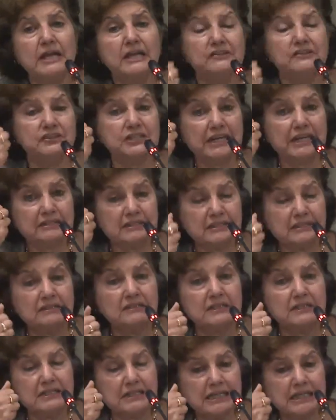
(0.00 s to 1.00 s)

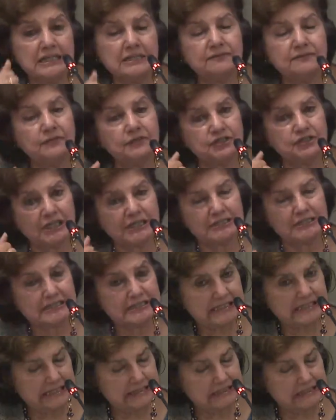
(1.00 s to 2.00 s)
the need for gender
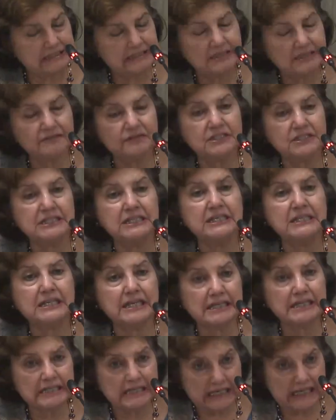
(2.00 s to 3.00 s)
sensitivity
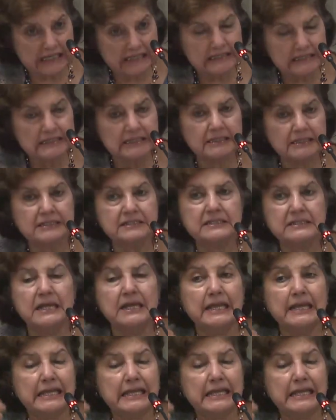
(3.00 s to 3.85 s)
in India's